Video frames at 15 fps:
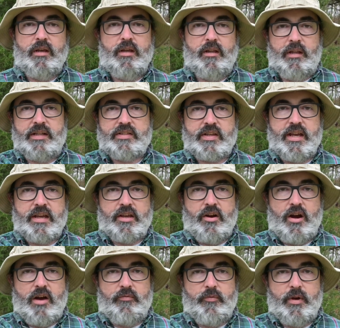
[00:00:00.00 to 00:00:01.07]
Let's kick it
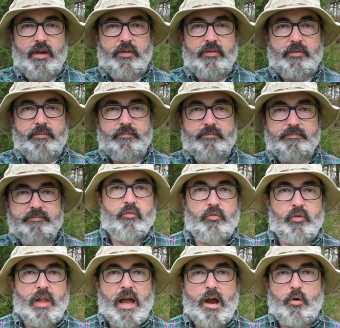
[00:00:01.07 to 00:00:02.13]
off with
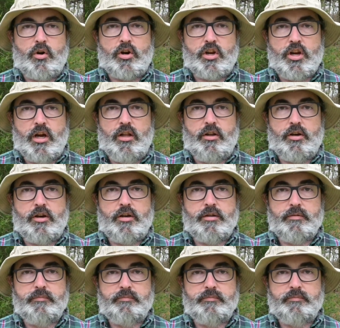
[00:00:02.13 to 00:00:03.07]
flower color.